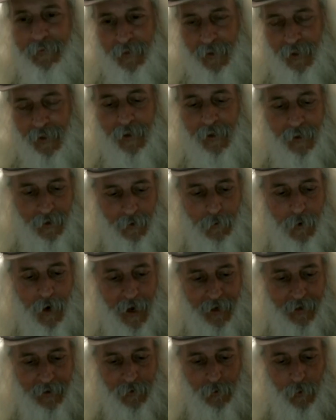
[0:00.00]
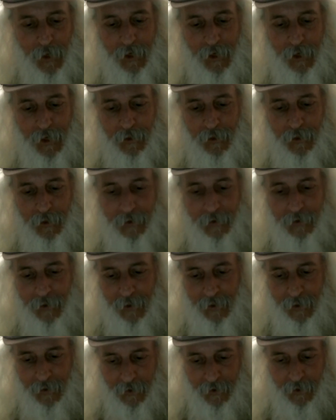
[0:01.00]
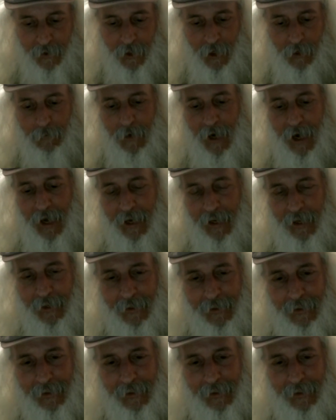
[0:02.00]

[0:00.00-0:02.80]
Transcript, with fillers: Right. Well, you know, my